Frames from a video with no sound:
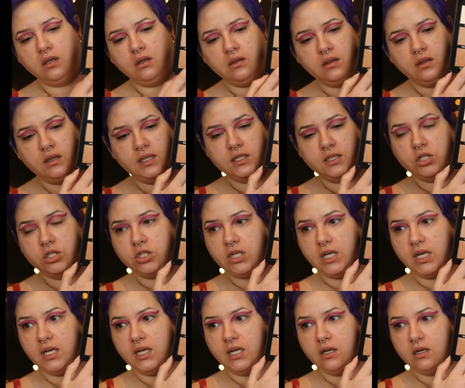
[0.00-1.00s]
this
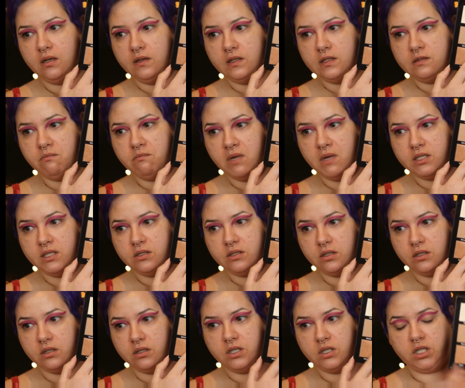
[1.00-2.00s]
shade here, this
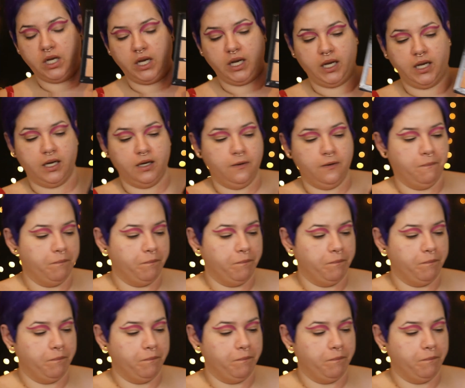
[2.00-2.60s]
mustard shade.